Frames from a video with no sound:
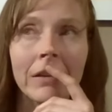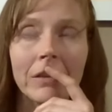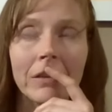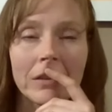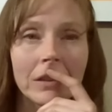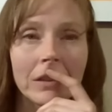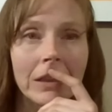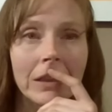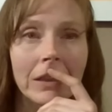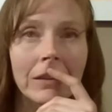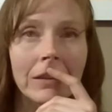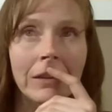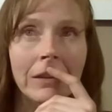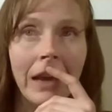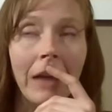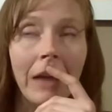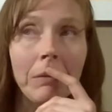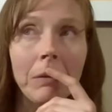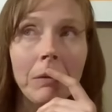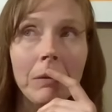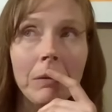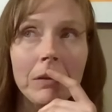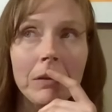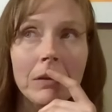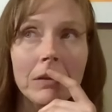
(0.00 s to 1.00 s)
Just
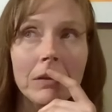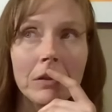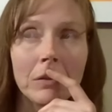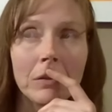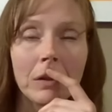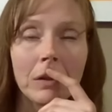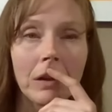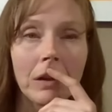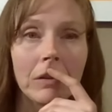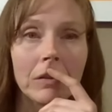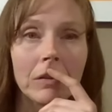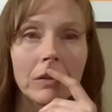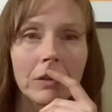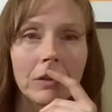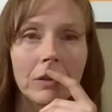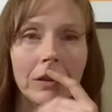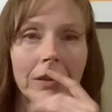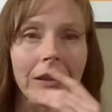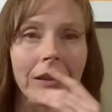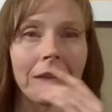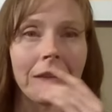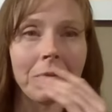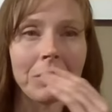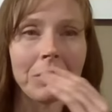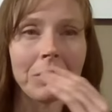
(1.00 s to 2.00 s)
tell me what to do and I'll do
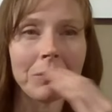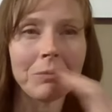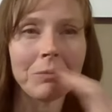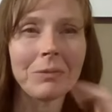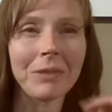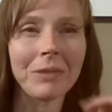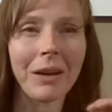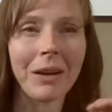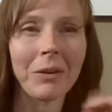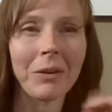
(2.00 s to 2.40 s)
it. That was